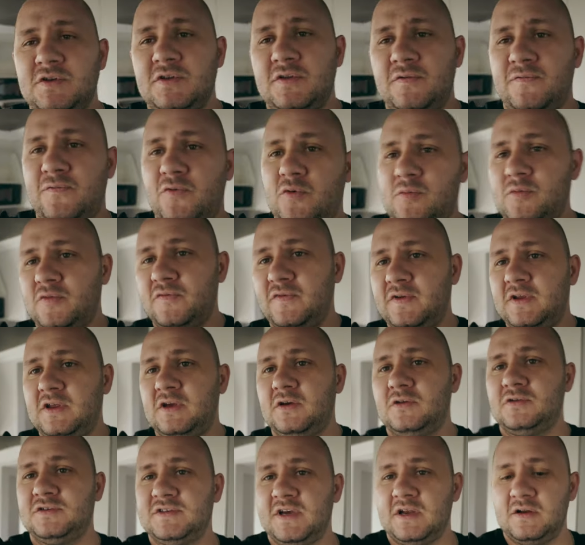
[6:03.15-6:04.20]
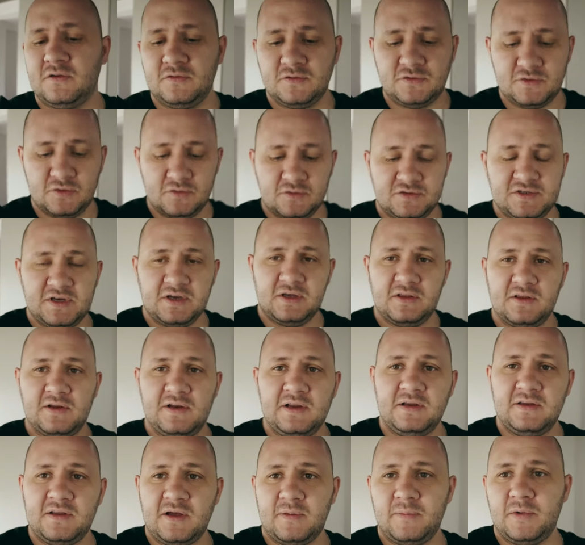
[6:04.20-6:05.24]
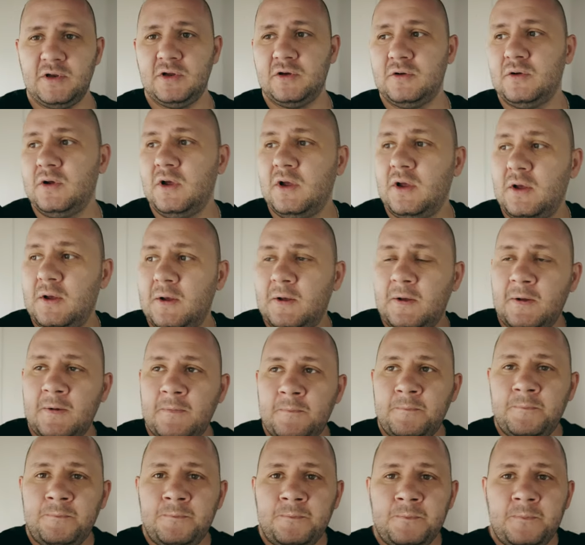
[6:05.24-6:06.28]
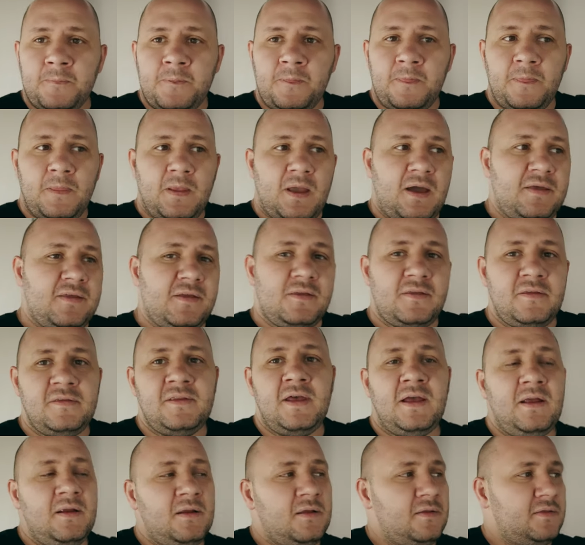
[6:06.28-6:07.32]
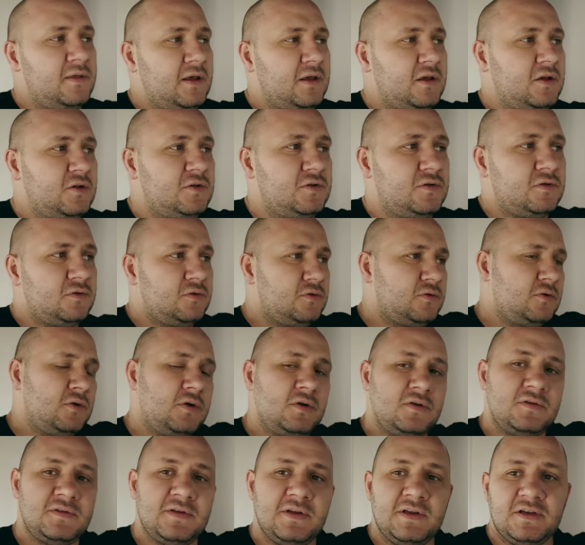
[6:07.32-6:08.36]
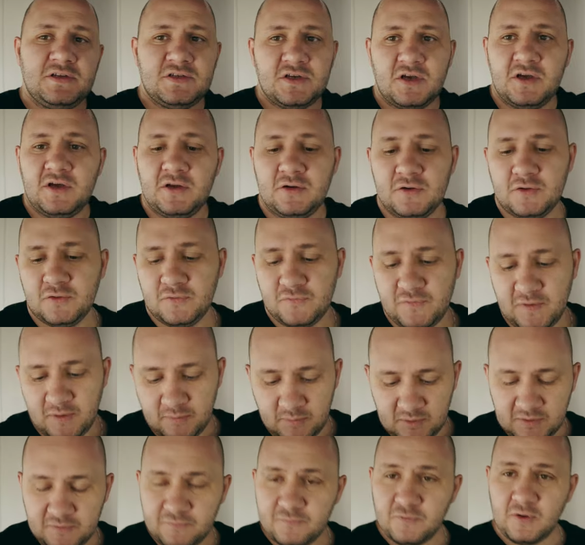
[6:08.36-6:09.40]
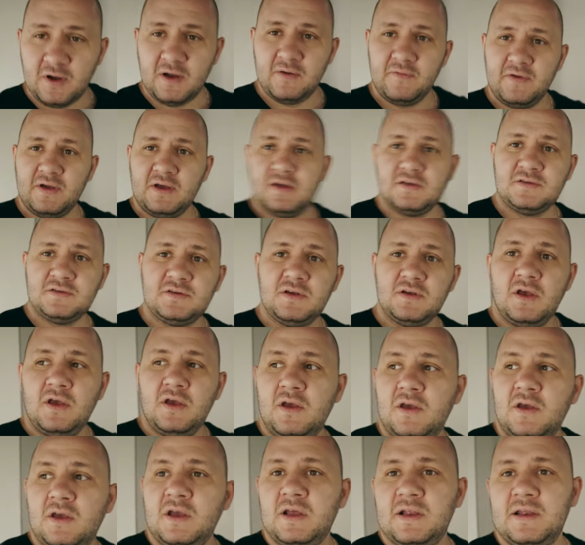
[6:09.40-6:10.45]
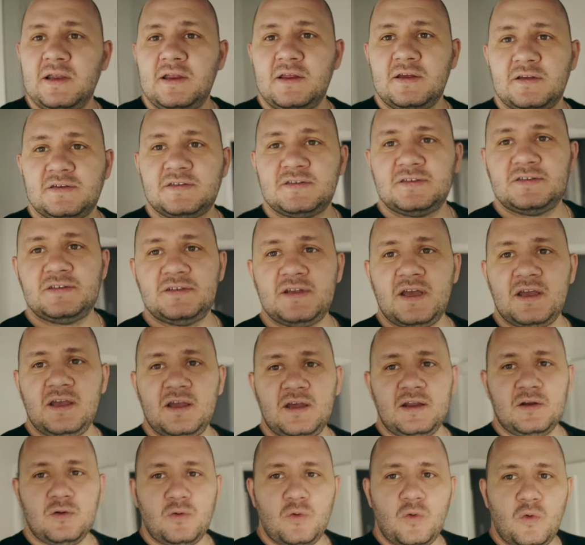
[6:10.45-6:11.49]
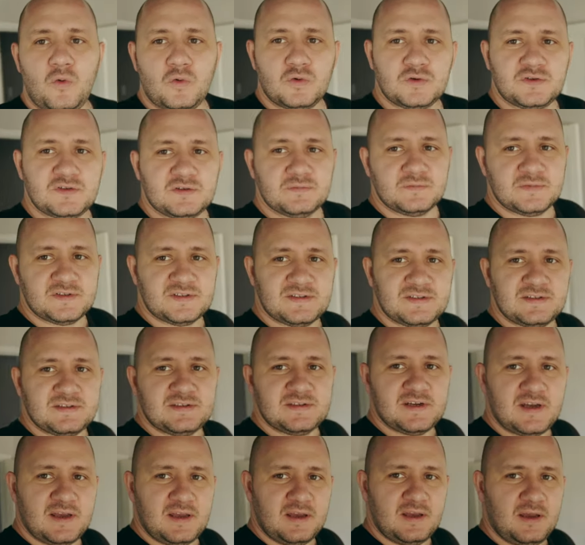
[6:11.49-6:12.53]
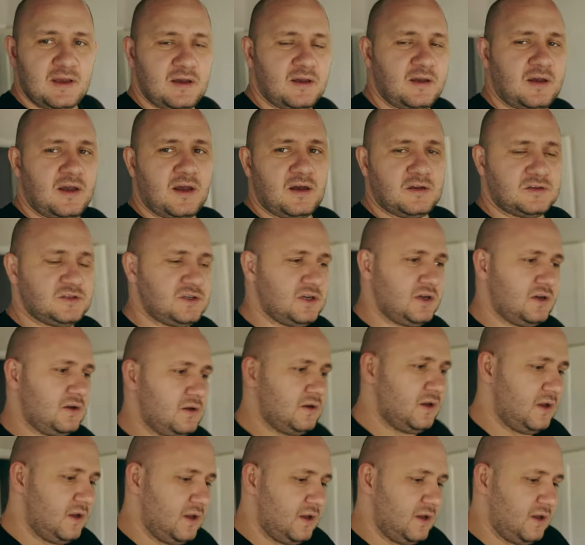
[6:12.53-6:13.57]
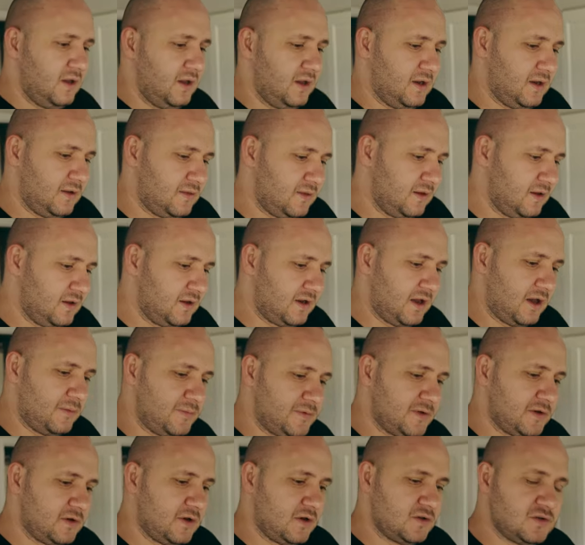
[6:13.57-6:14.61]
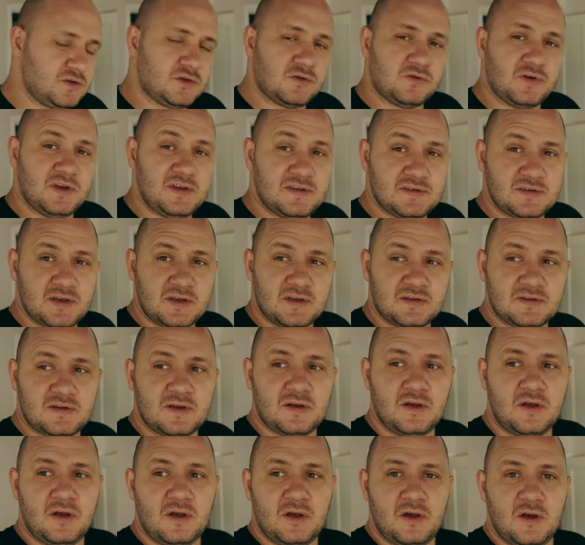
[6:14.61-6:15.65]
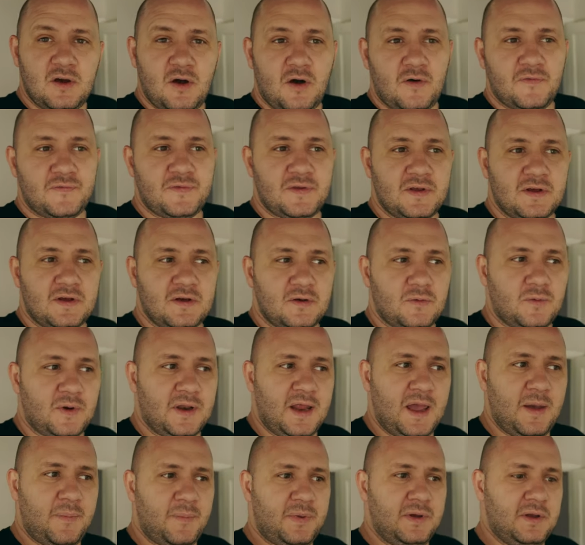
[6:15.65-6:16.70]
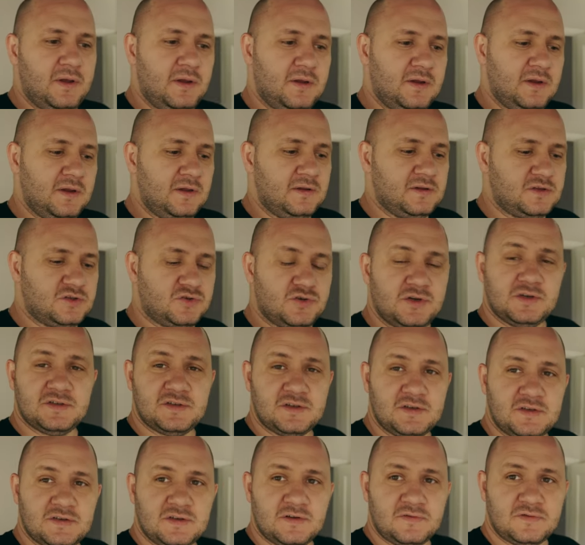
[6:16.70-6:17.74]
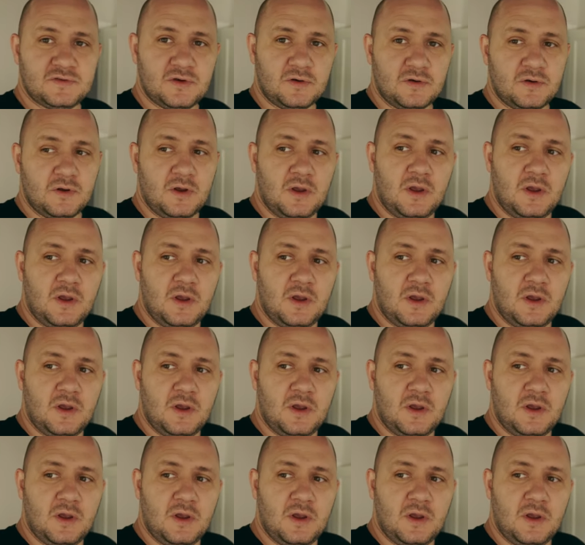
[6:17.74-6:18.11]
to the formal video channel, so check the link down below. Other than that, thank you to Talisha and her family for having us and letting us stay an awesome stay out here. And I think it helped a lot to reset after what happened and the stress and stuff. So